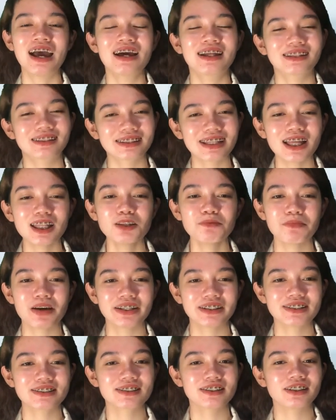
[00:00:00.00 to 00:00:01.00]

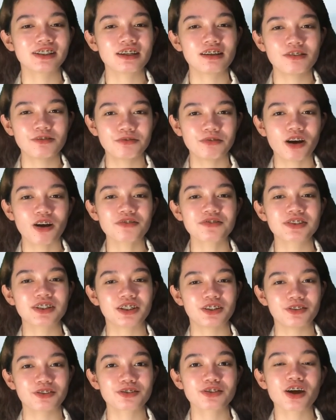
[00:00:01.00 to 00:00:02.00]
Telemedicine involves the
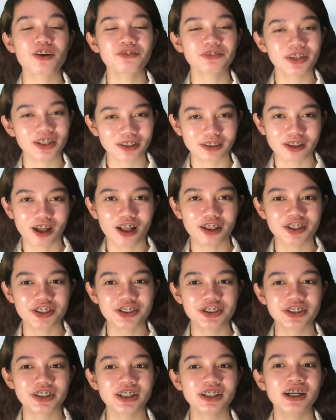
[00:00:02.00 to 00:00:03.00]
use of
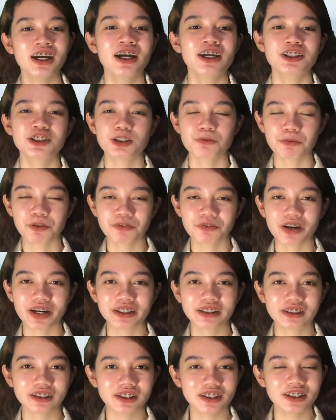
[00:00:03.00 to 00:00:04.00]
technology to
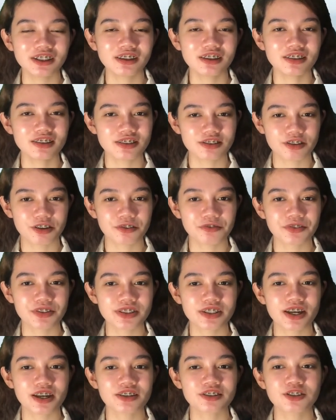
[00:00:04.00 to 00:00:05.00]
provide clinical
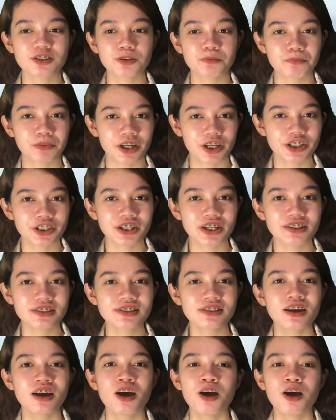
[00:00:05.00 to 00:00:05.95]
services to patients